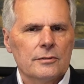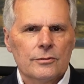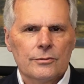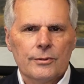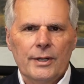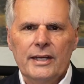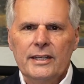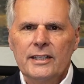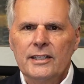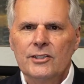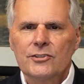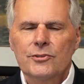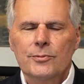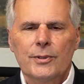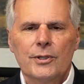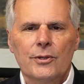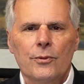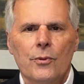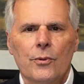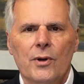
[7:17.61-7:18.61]
Great
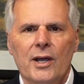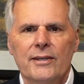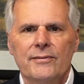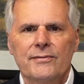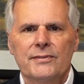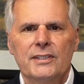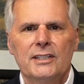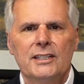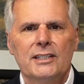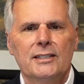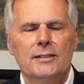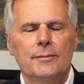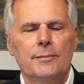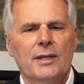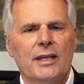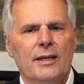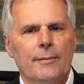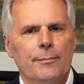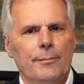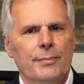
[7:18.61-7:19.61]
husband and wife team
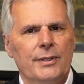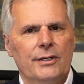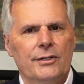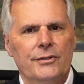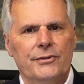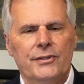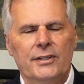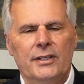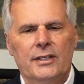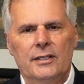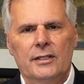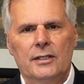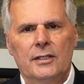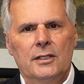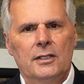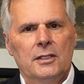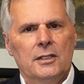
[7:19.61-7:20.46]
had built a,